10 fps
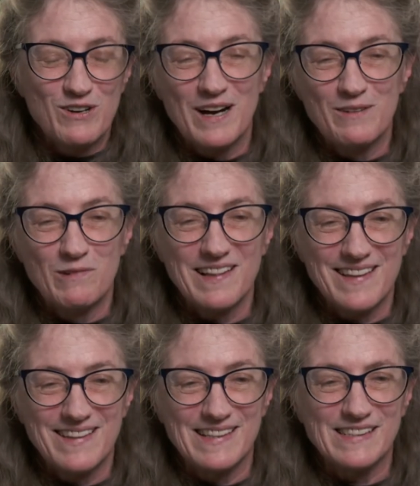one of the
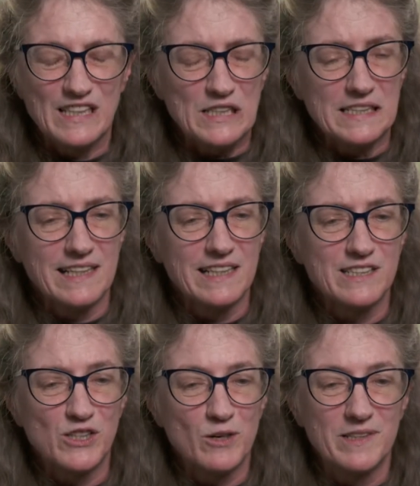things that's a little
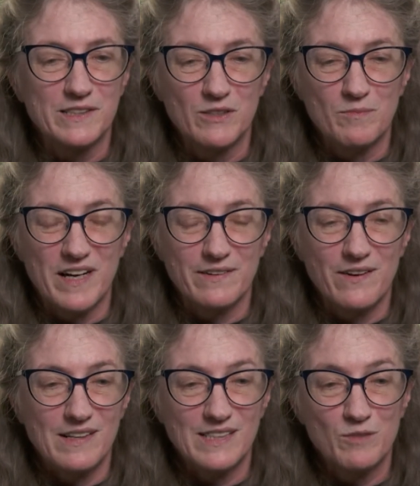disturbing to a
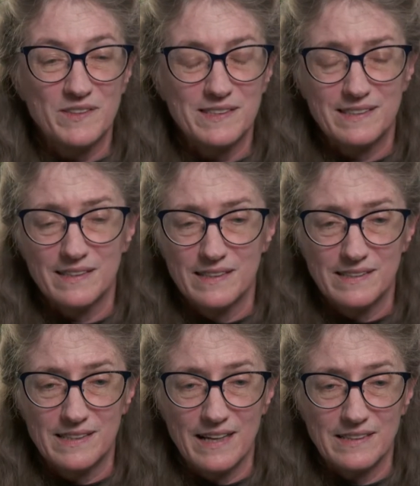microscopist is
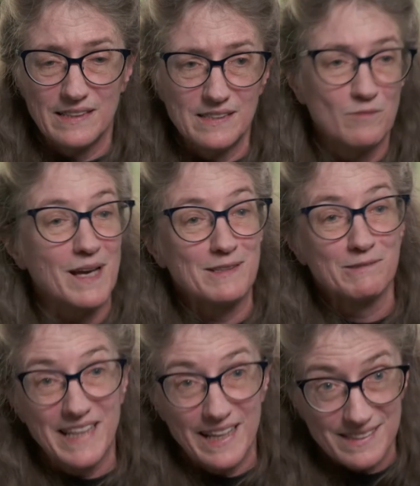that sometimes we
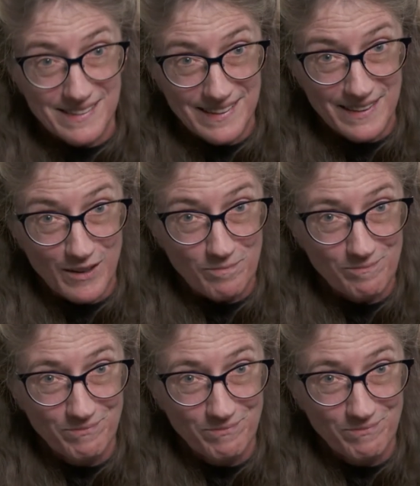can't see them.